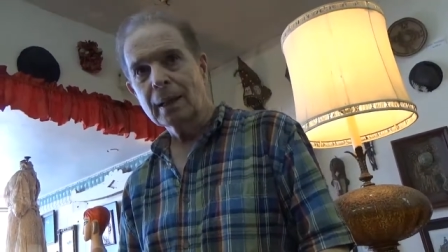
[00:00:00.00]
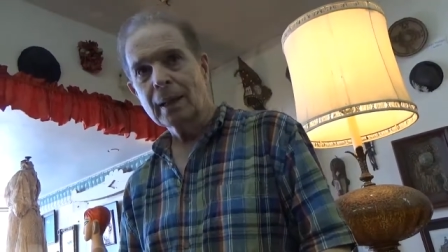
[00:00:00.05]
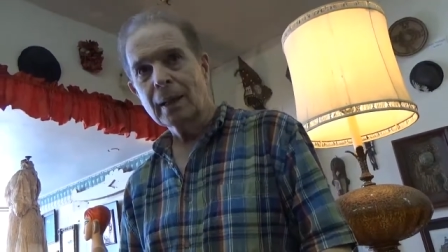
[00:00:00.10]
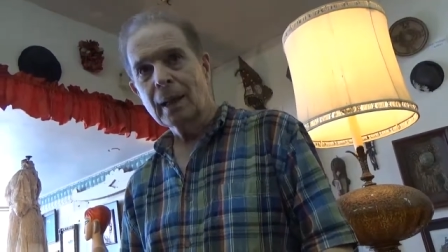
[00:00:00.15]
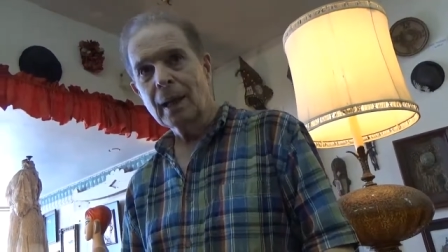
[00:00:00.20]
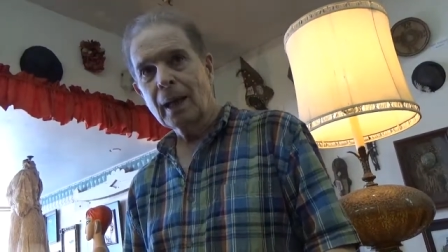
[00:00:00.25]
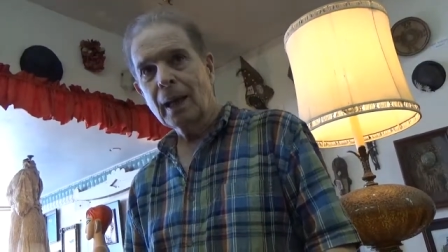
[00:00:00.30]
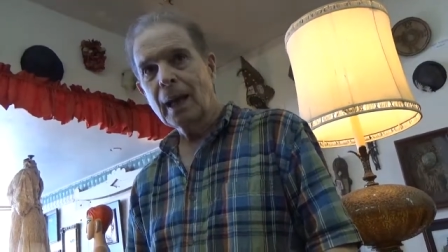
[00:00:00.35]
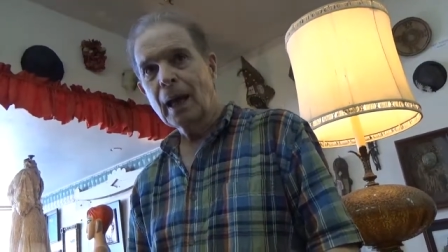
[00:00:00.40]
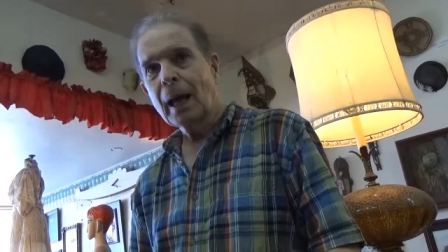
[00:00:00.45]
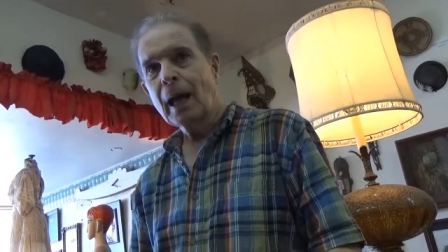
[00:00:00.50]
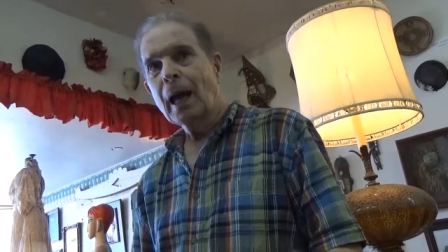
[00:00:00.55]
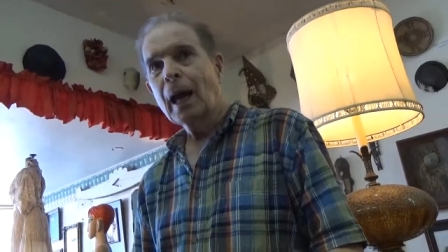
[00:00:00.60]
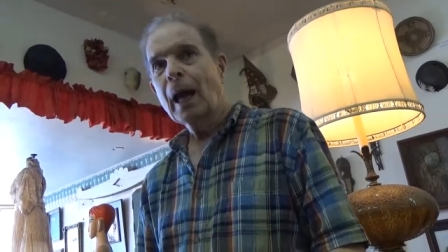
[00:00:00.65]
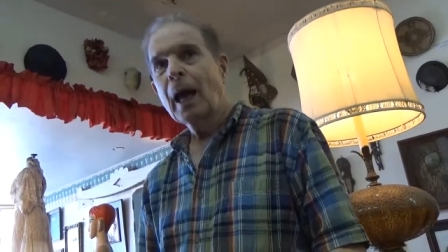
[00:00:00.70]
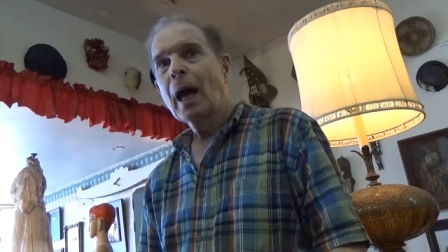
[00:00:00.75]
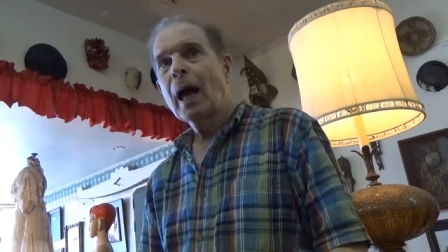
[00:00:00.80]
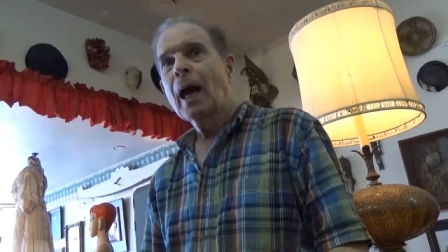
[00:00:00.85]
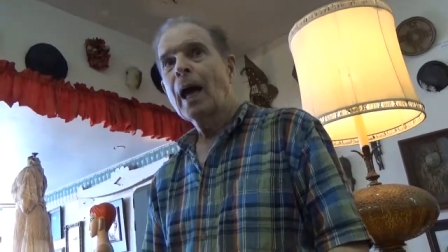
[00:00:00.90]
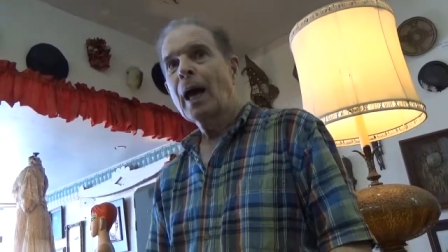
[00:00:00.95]
yeah oh,
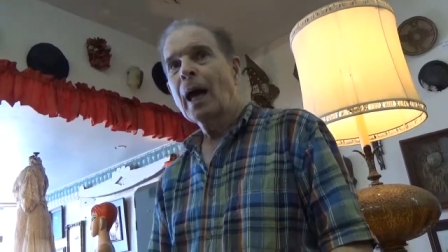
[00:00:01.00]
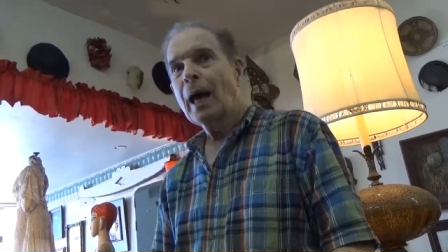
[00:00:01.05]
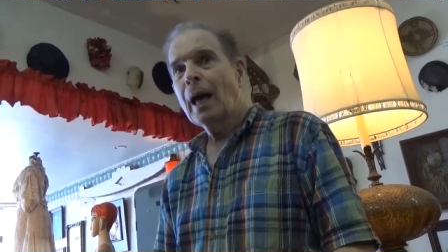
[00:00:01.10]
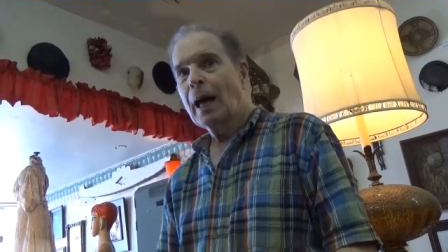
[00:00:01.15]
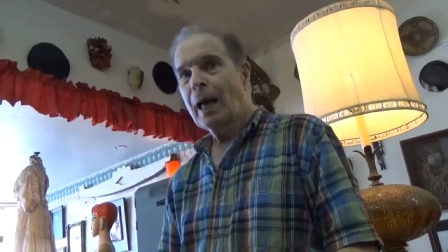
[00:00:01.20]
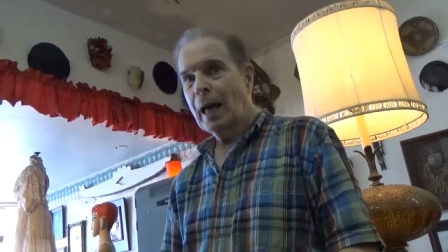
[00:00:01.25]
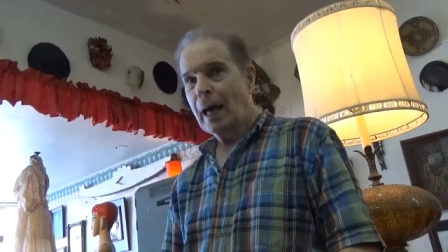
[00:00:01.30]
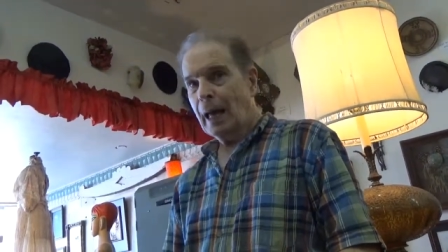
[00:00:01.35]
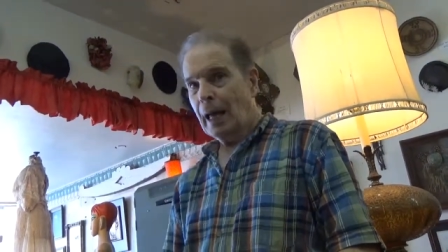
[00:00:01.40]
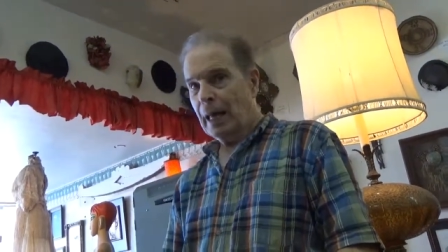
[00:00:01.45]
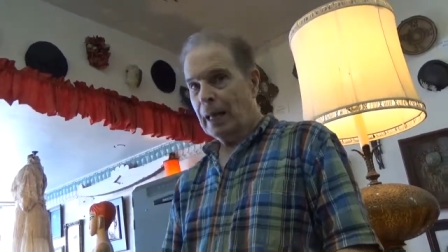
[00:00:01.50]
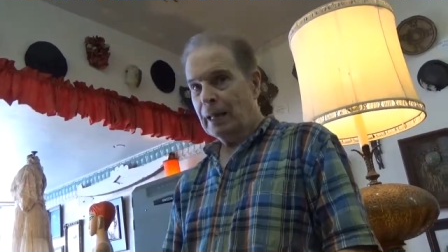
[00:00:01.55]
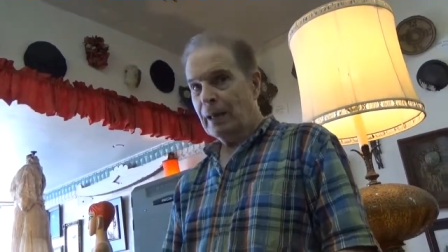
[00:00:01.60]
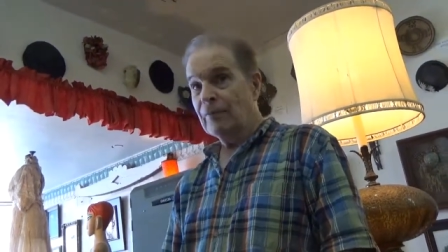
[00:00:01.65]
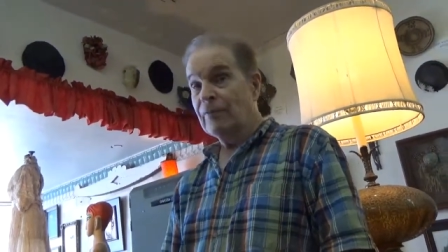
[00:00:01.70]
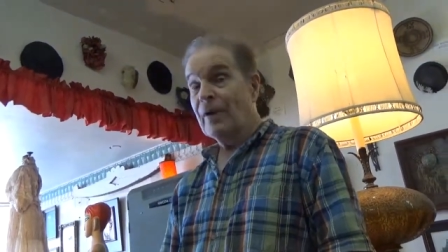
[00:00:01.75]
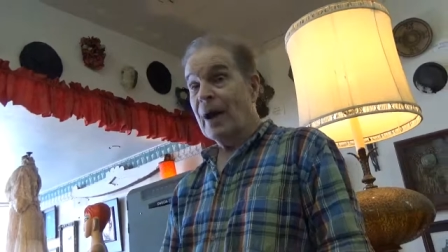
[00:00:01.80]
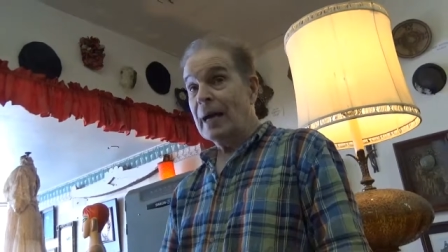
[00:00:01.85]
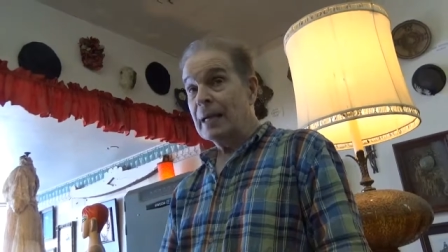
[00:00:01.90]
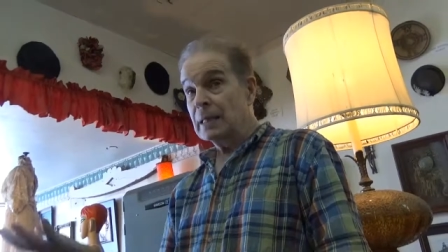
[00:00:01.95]
yeah I, you, and if you,
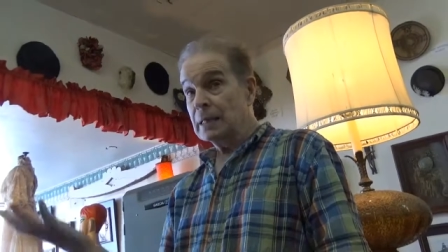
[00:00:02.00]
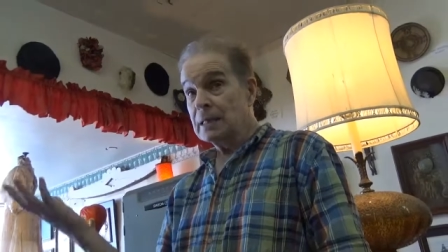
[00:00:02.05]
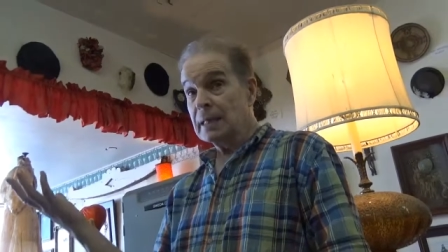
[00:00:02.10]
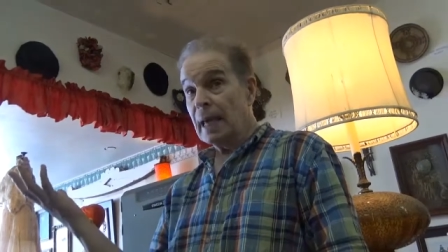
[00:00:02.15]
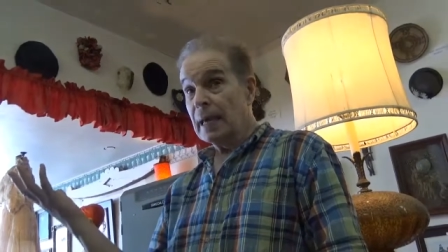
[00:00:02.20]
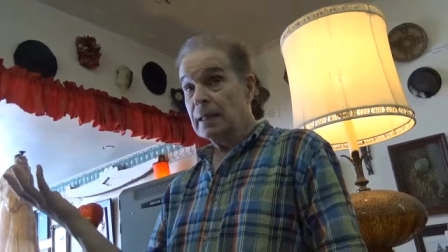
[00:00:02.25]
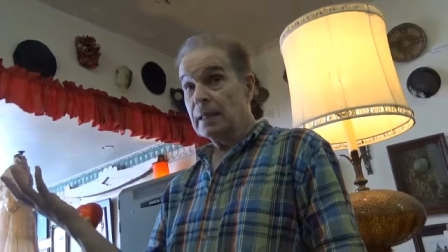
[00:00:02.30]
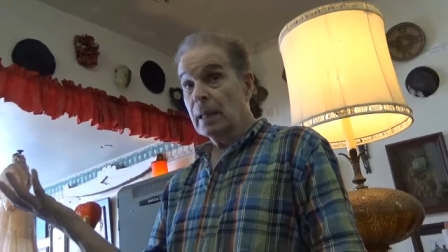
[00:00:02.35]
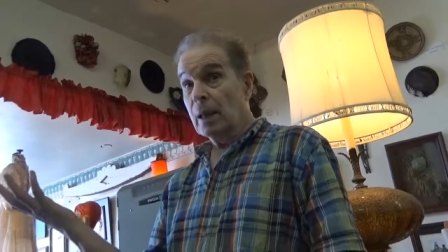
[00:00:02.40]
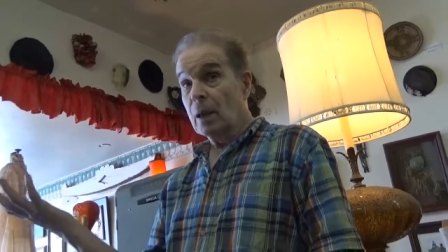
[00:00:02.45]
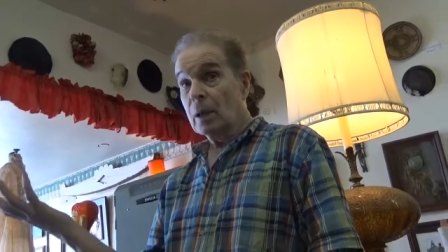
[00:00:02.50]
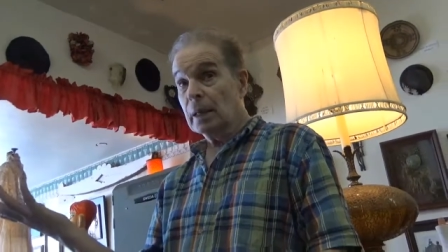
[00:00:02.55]
i had stayed long